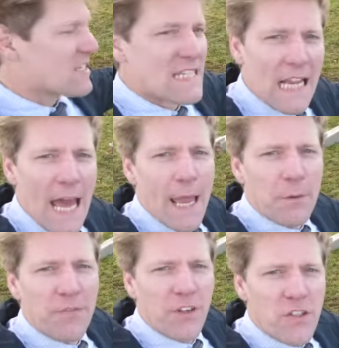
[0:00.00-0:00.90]
sling,
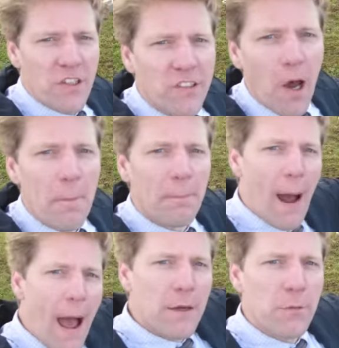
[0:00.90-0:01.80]
we've used a tum
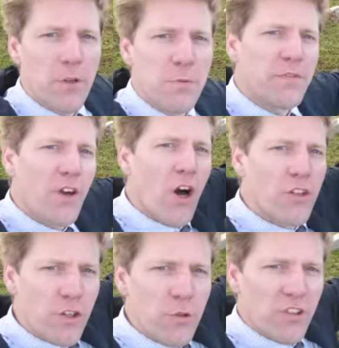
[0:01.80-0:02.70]
bag, which we've
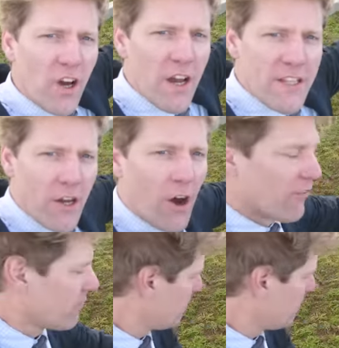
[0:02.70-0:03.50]
cut two sides off.